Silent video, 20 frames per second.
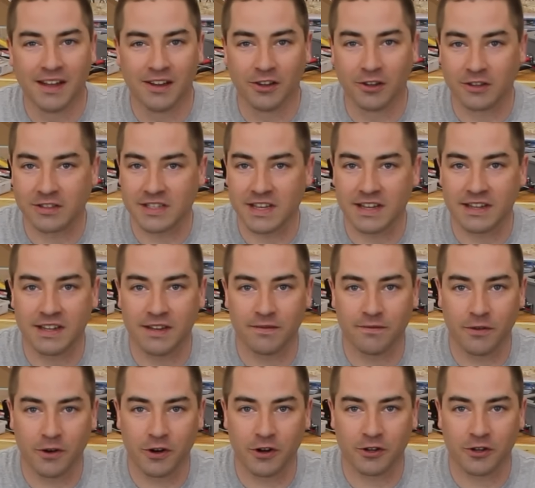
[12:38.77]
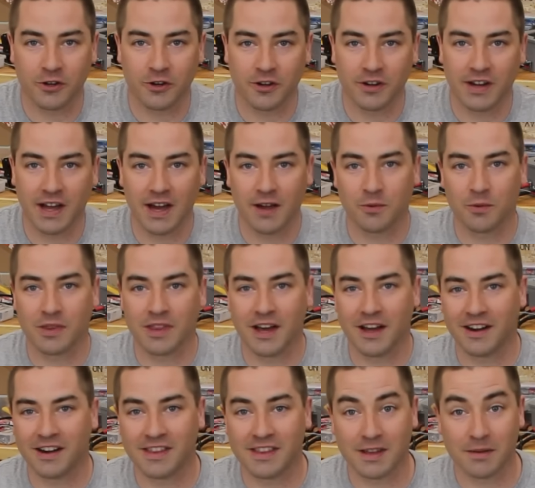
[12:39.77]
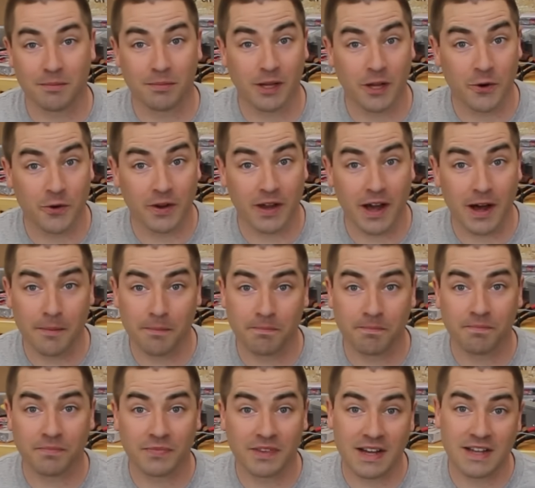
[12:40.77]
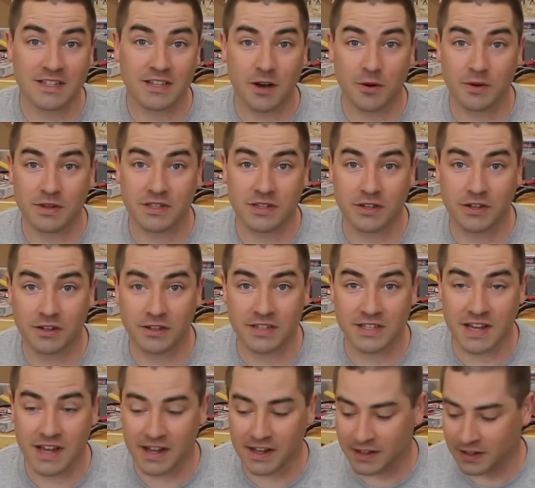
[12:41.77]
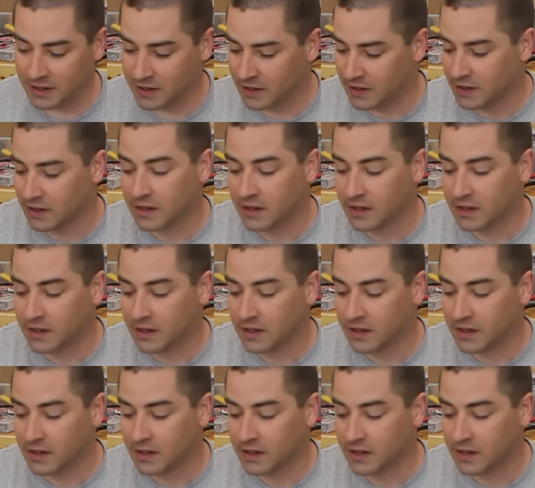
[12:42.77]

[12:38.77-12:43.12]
Looks like the inverter turned on without anything blowing up. That's always a good sign.